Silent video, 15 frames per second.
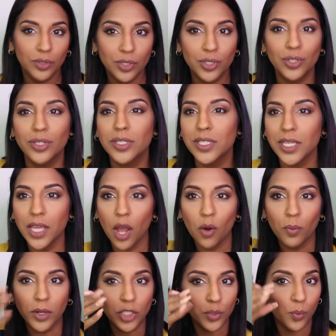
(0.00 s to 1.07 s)
So you see
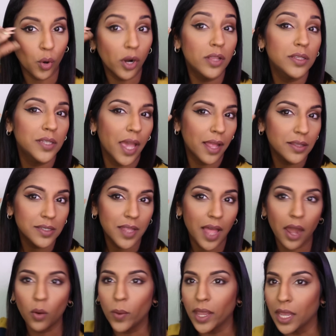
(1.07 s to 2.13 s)
how much more intense
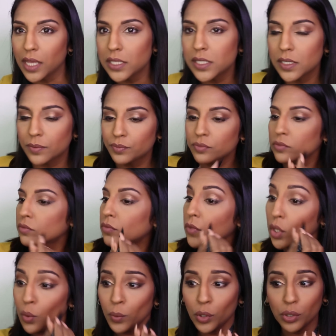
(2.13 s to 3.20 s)
that wing is?
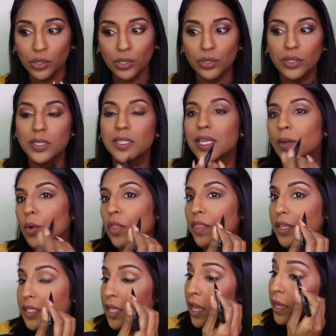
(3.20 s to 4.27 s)
We're going to do the same on
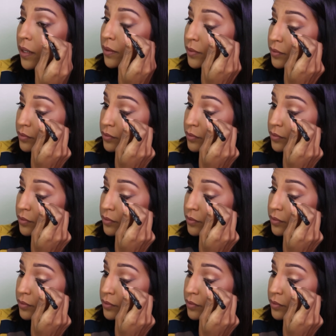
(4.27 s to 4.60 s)
this side.